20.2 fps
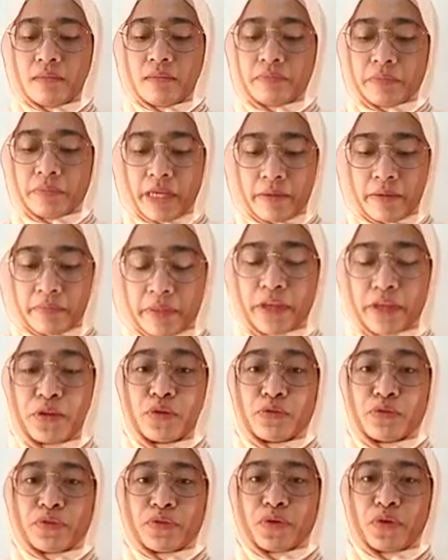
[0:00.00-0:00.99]
Yeah. Thank
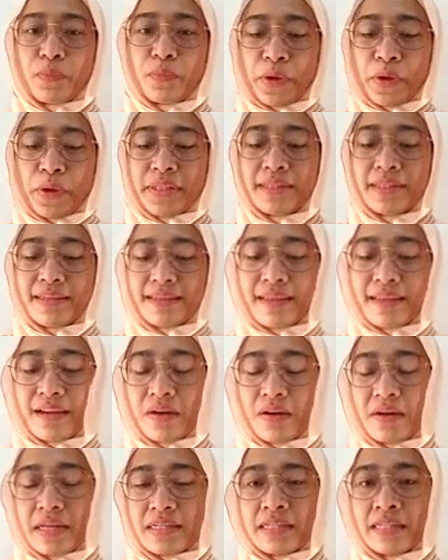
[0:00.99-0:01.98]
you for pointing that
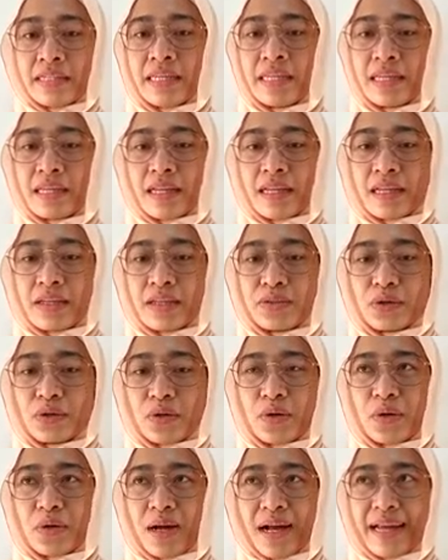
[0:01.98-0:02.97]
out. Actually,
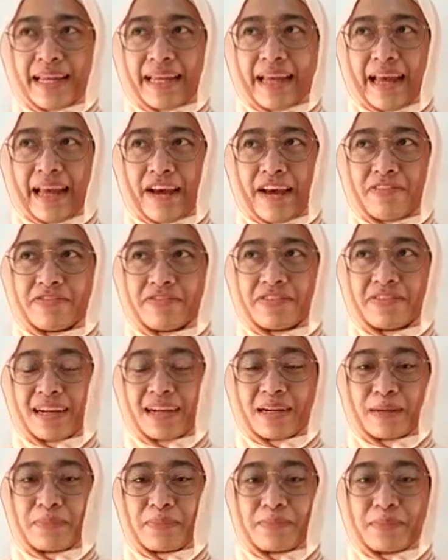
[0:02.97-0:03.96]
so I have
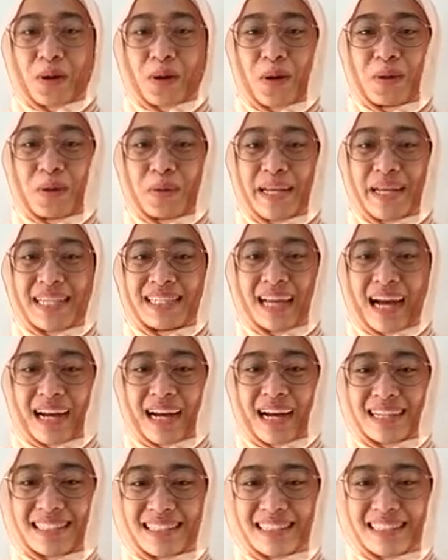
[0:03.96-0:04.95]
always
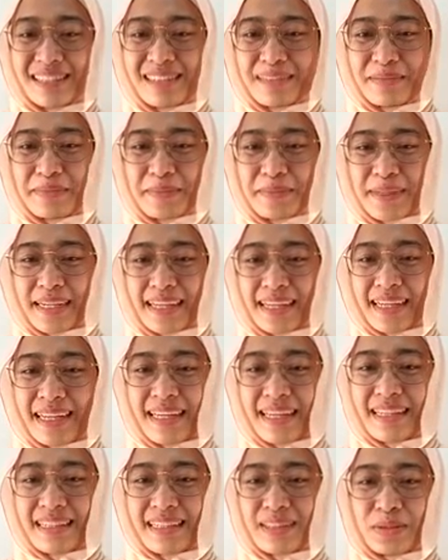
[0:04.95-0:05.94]
asked
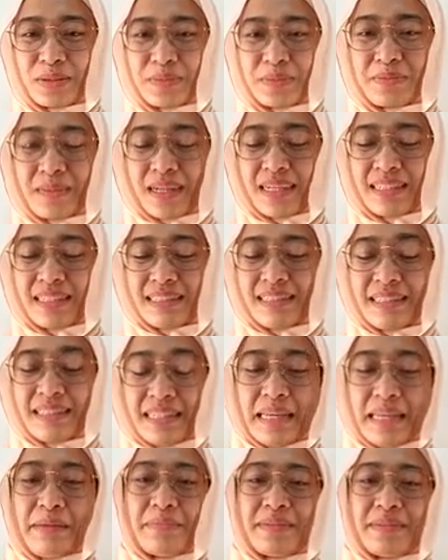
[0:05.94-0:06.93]
my
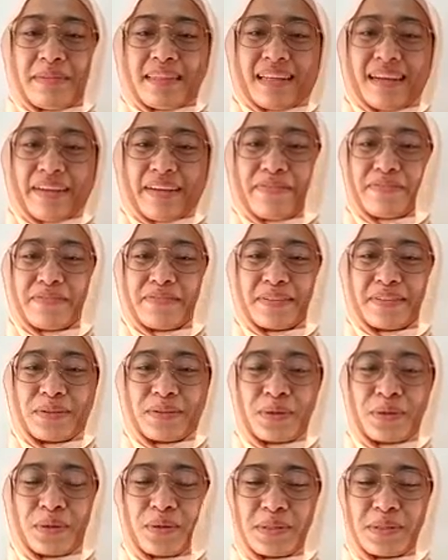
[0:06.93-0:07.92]
teams that I've
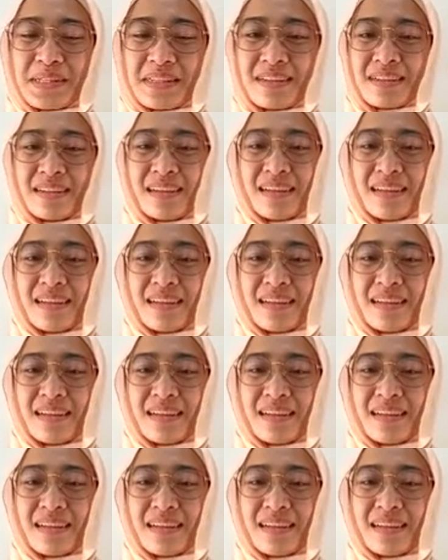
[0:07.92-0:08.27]
coached,